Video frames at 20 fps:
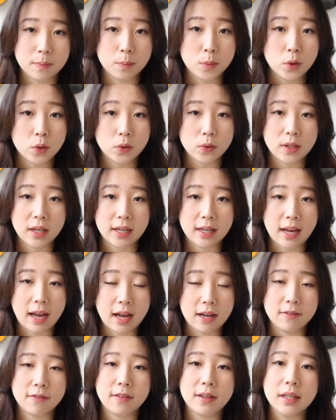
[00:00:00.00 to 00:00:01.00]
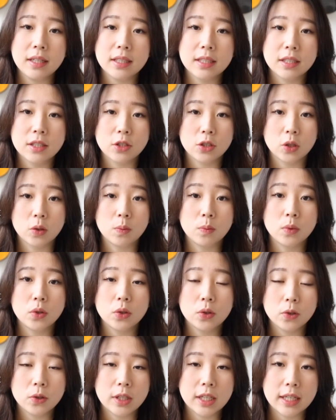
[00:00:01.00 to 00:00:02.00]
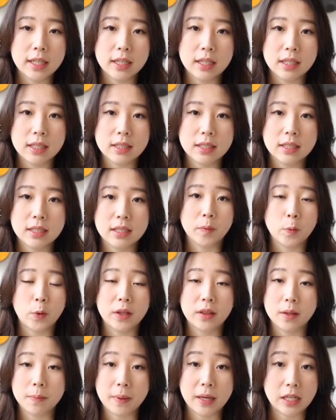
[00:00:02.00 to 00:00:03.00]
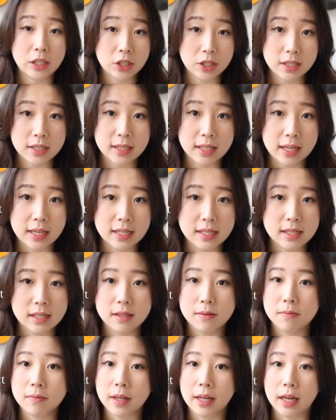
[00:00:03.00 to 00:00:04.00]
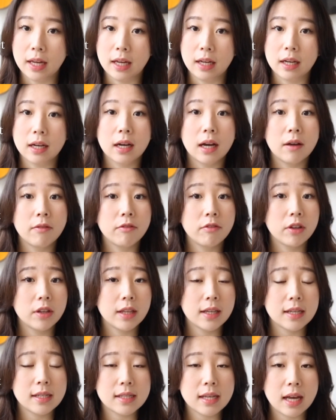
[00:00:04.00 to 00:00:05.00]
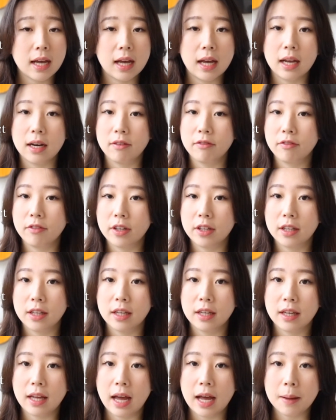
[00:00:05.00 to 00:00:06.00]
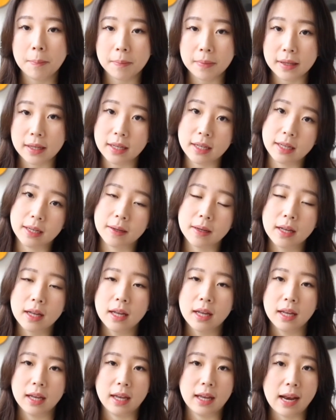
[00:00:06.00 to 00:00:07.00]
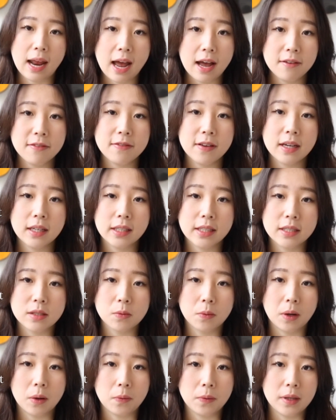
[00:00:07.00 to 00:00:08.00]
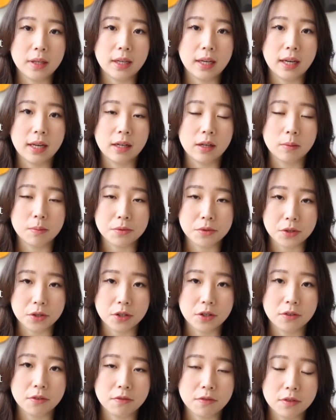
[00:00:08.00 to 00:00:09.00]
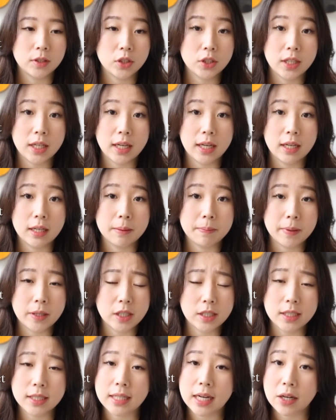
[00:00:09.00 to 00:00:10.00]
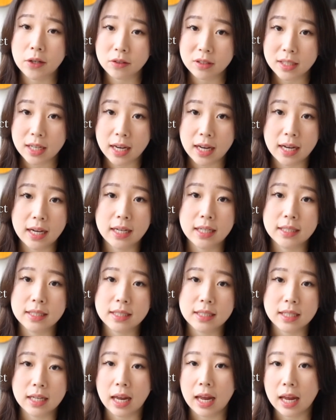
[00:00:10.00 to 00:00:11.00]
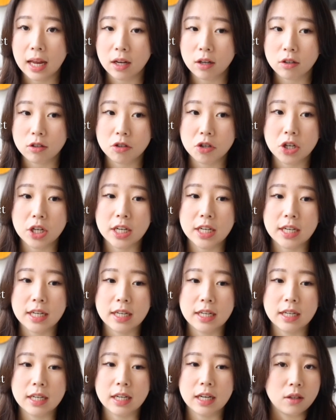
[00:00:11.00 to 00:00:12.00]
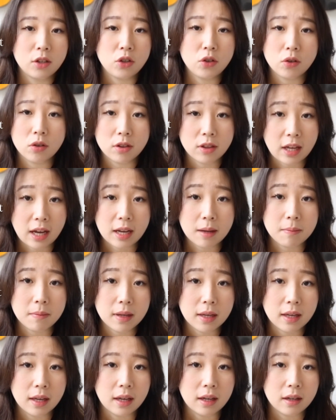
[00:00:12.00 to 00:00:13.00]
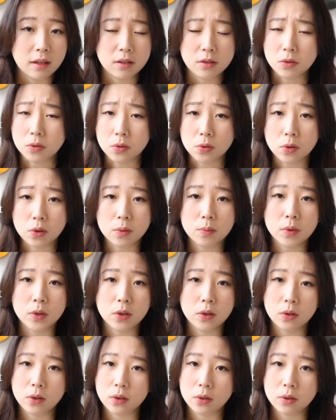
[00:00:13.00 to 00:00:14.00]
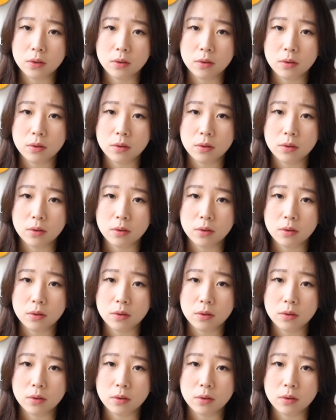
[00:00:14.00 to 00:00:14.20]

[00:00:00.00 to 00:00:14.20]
mood and affect. So mood is what the patient says, like I'm feeling sad, I'm feeling happy. And affect is what we can observe. Do they appear downcast, angry, euthymic, so normal